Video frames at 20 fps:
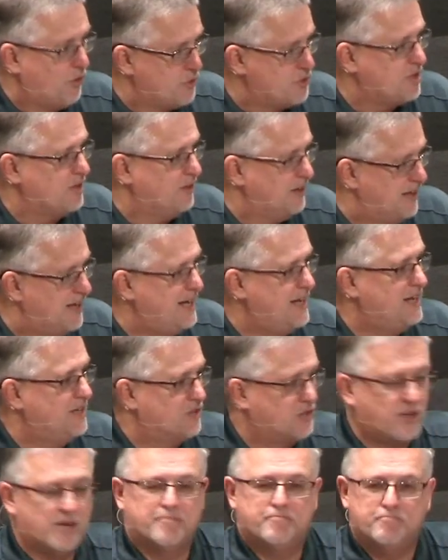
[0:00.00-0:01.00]
Personally,
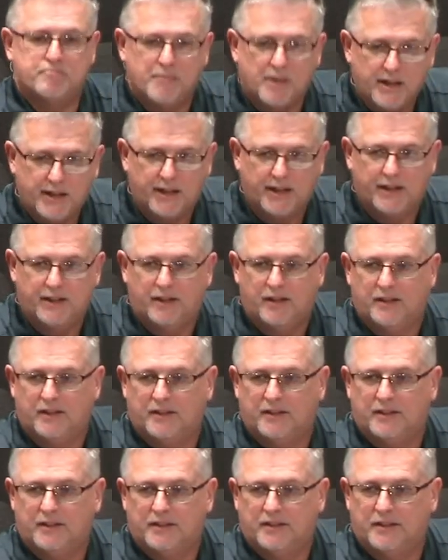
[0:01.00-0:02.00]
he is committed
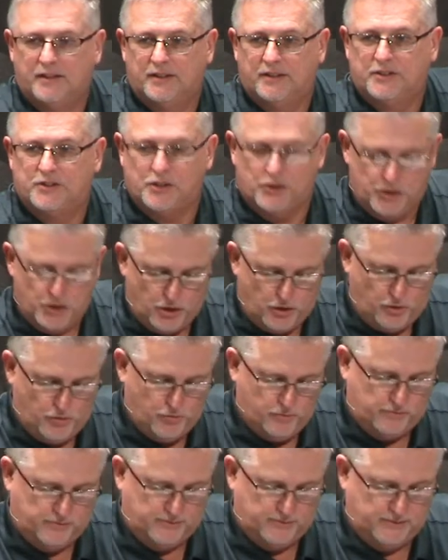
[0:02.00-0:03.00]
to
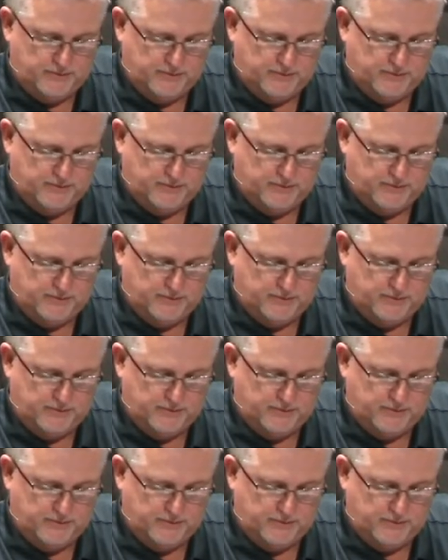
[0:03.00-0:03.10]
you.